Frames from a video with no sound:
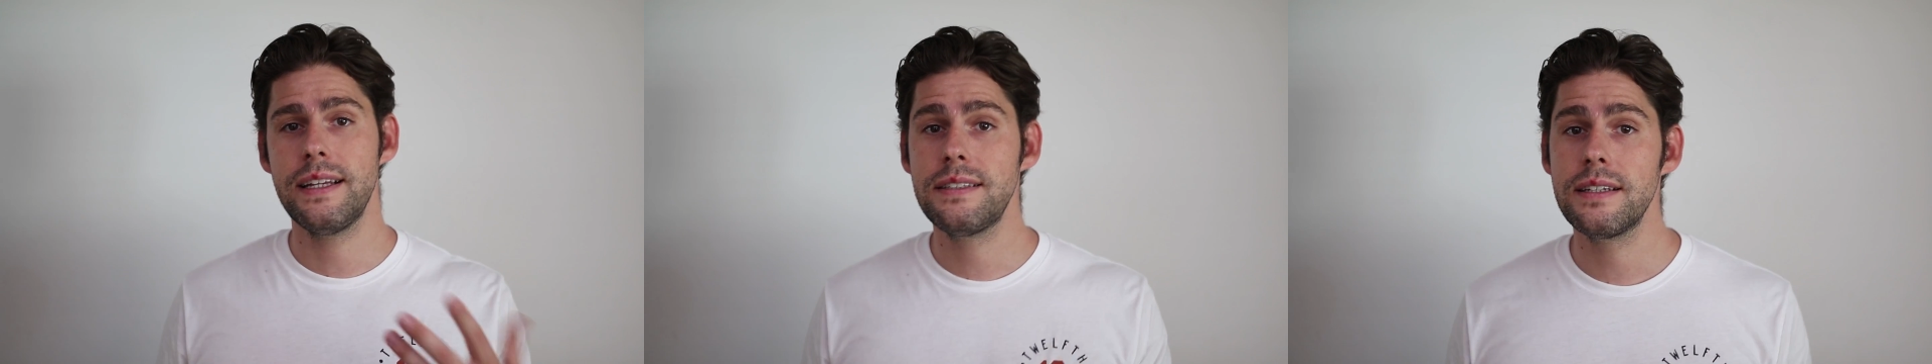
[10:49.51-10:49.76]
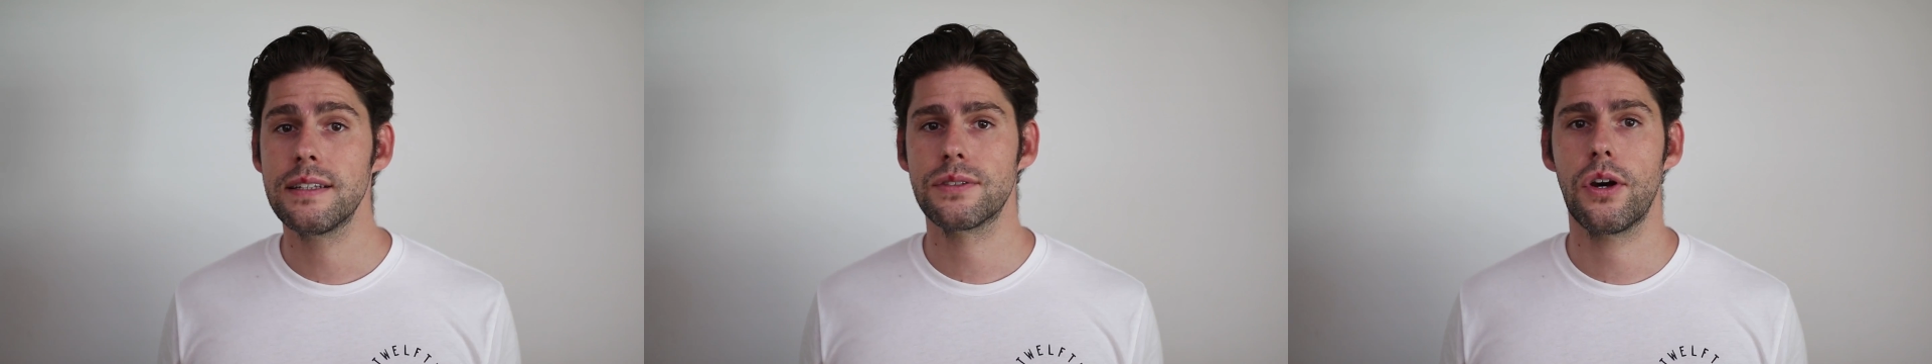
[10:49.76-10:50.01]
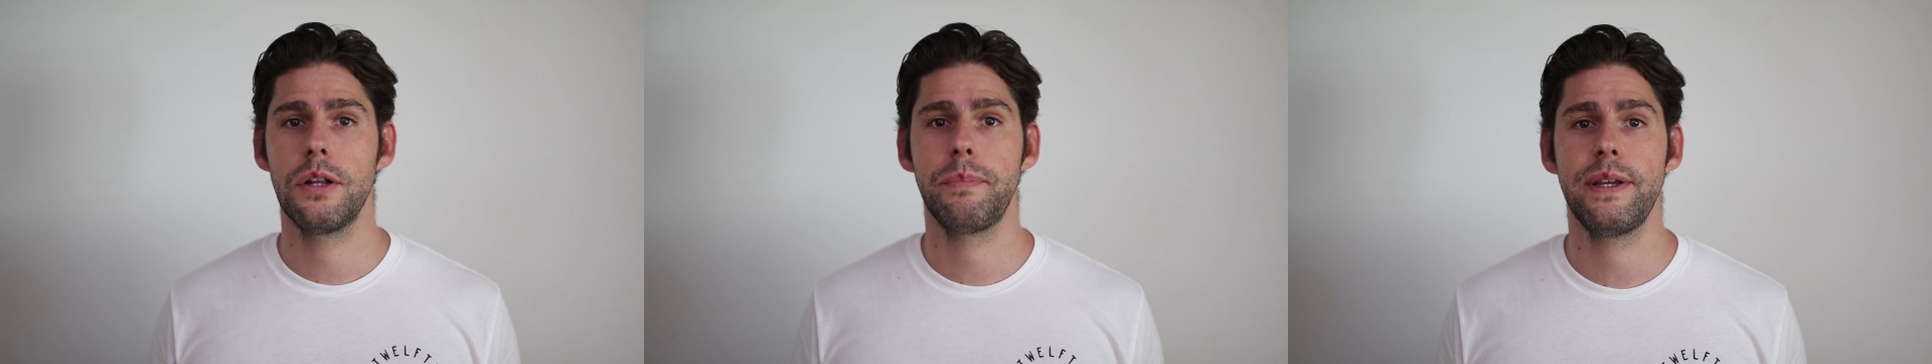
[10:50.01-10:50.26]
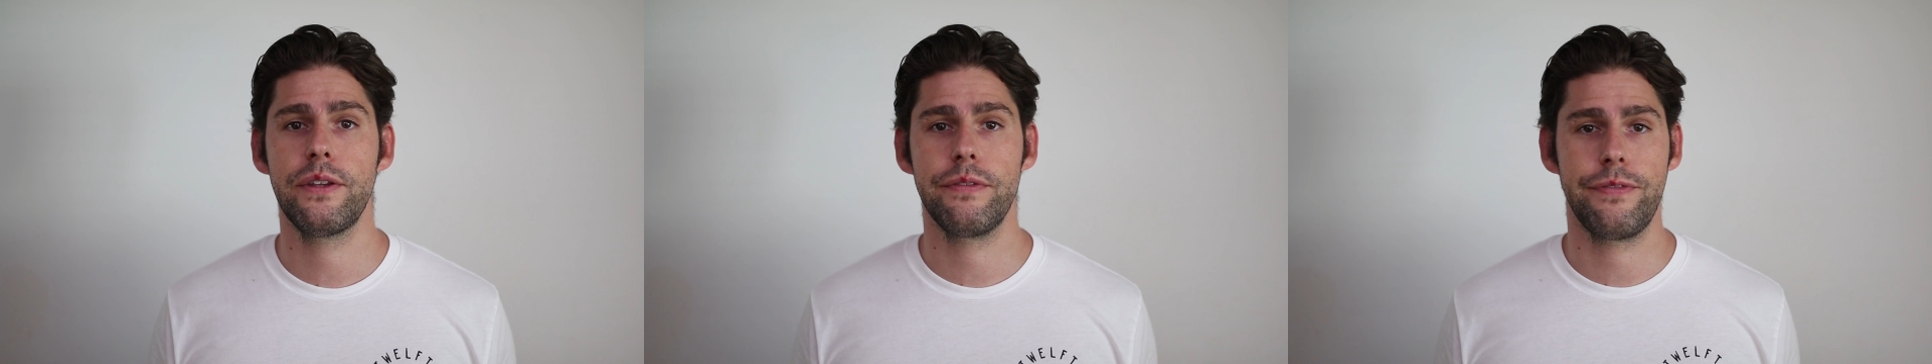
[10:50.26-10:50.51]
easier it's going to
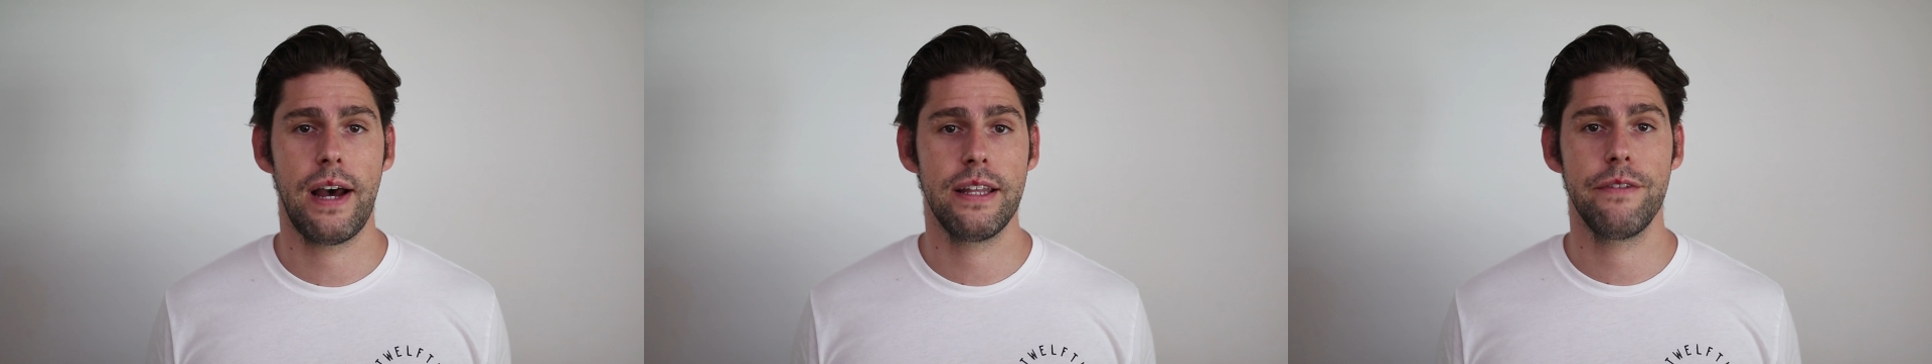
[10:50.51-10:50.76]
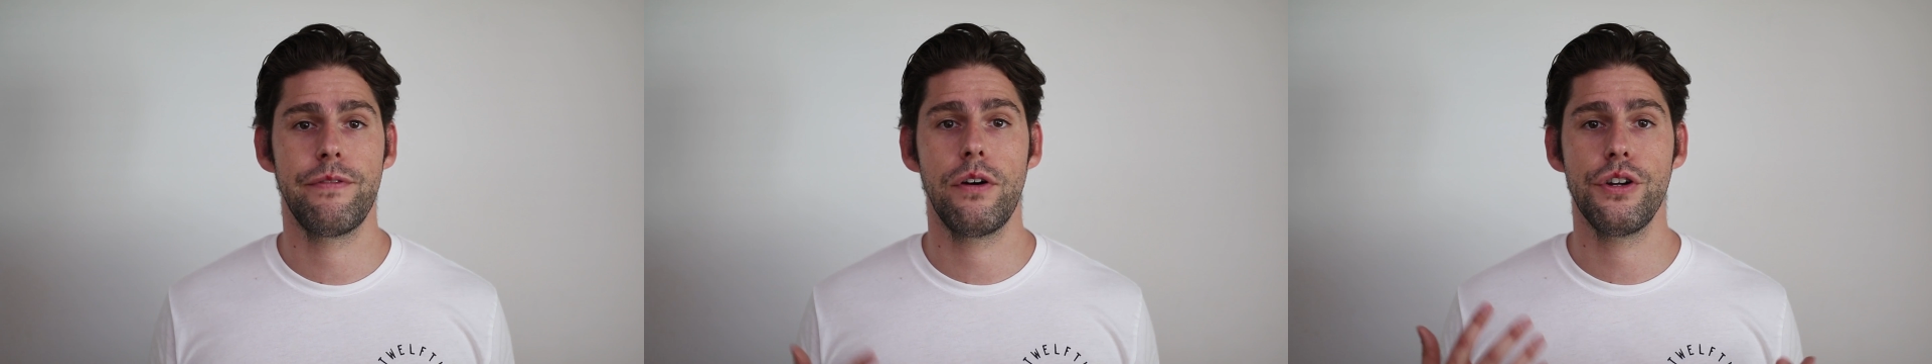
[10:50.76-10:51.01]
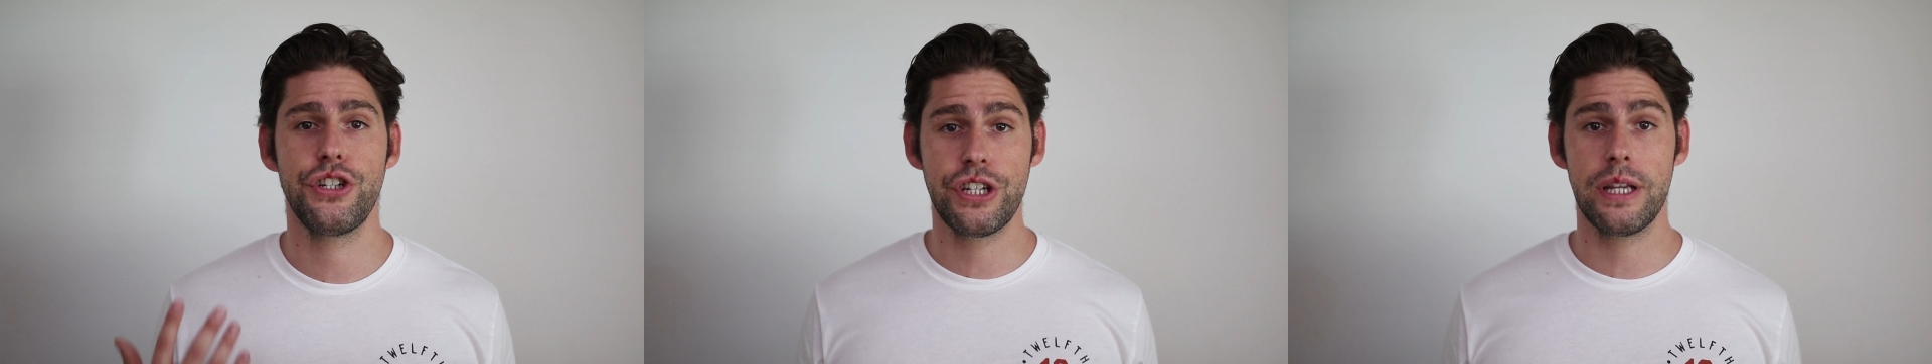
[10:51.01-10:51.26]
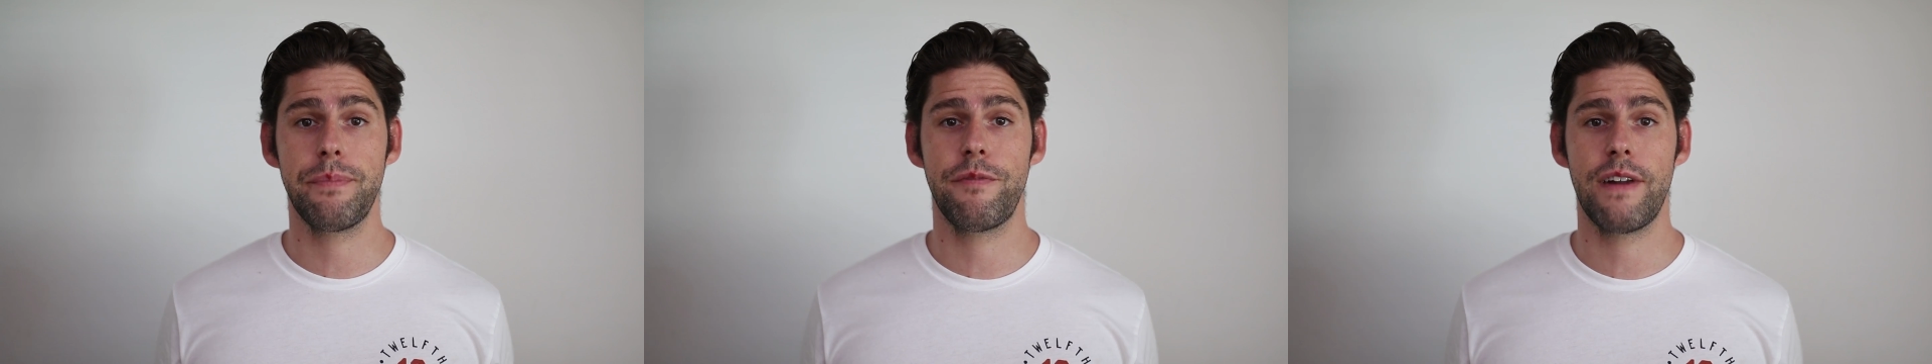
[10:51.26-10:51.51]
be to find a very
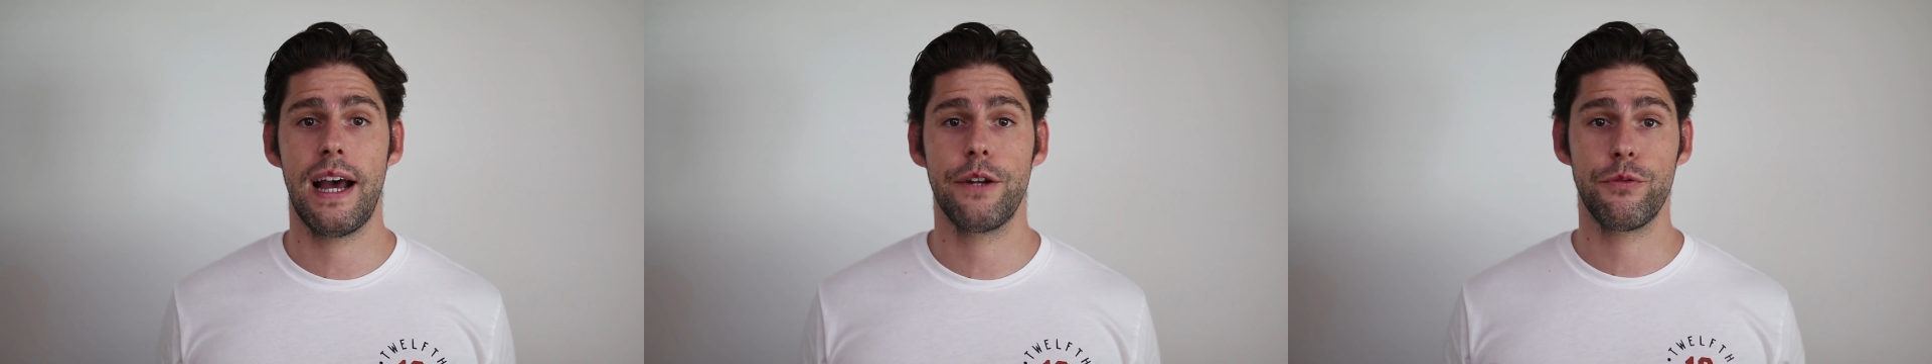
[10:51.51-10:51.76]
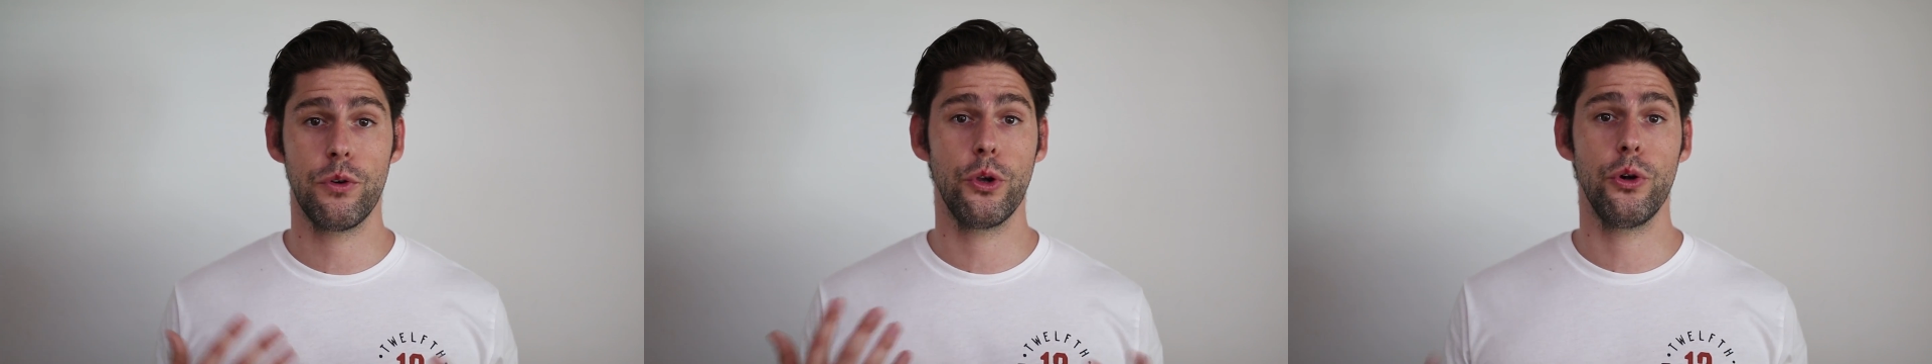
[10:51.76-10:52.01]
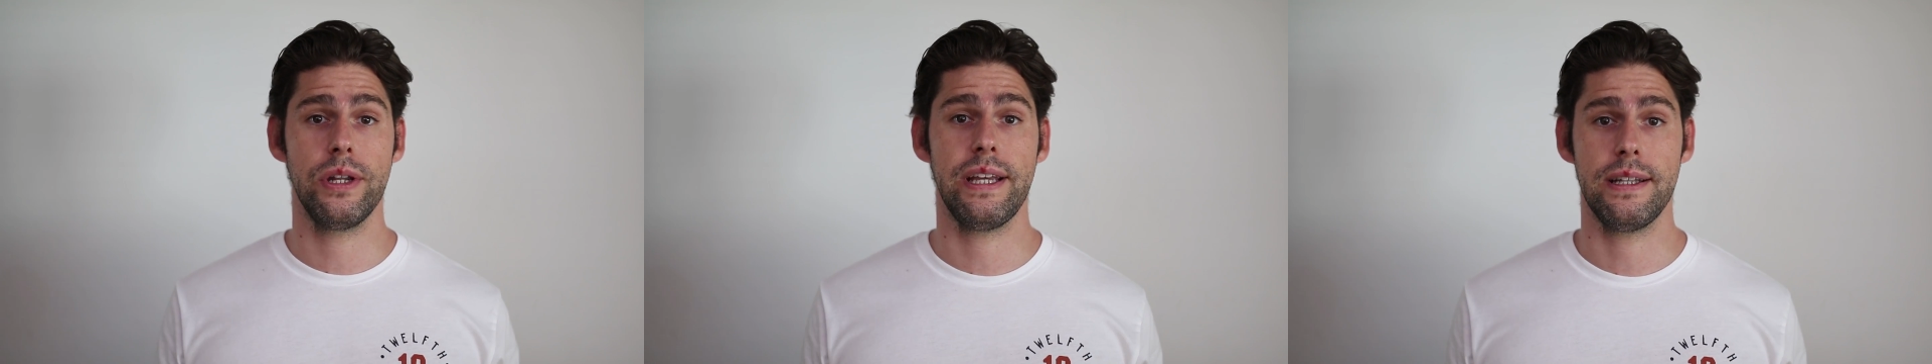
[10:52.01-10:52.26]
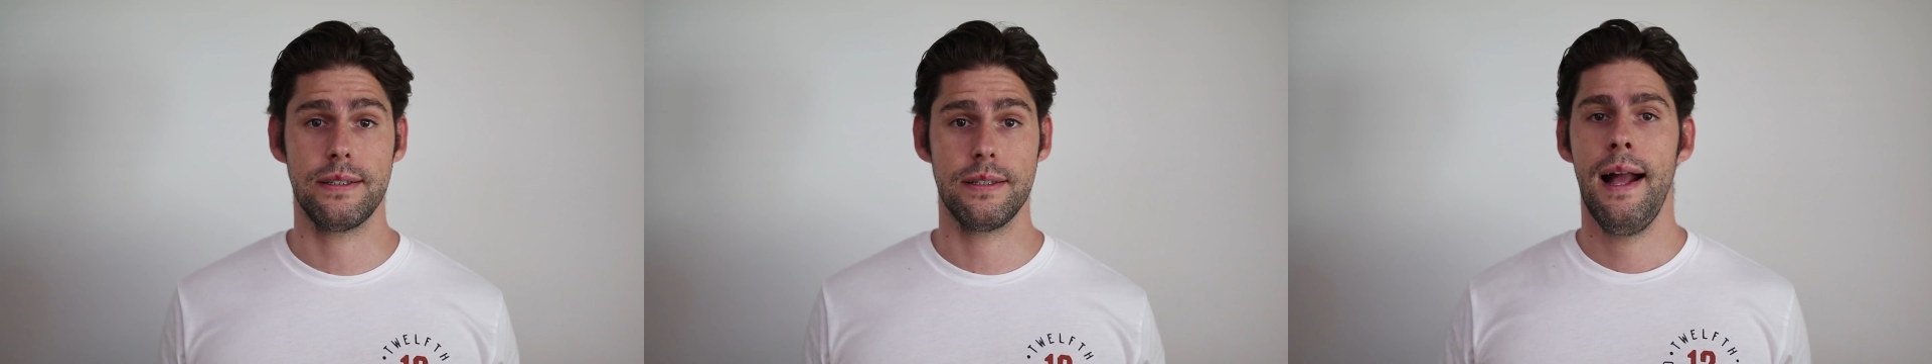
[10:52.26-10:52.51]
cheap flight for your
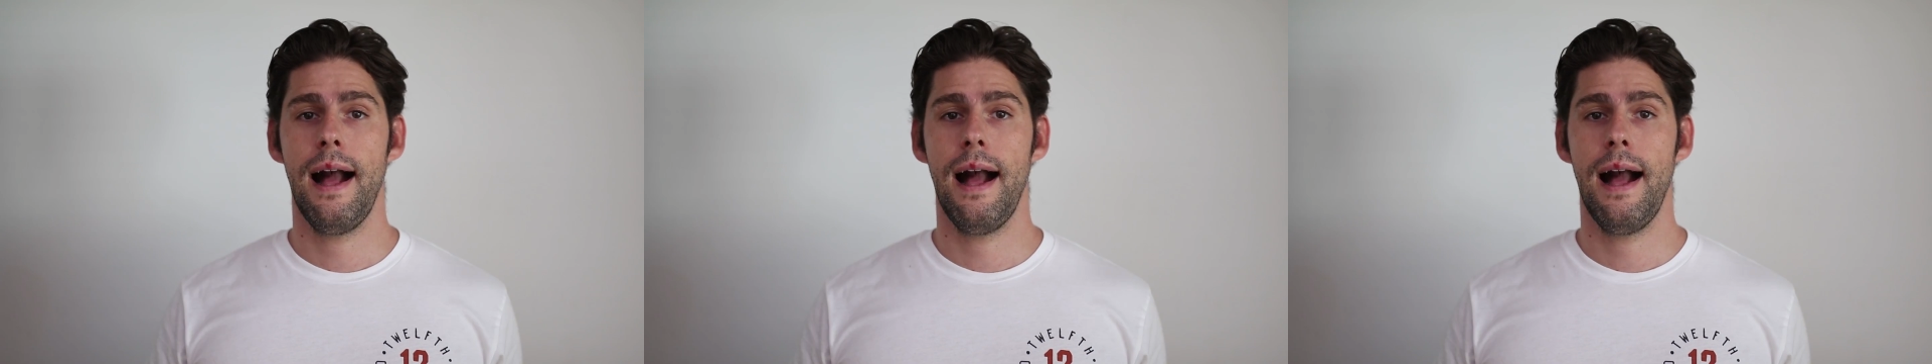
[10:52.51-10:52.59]
needs.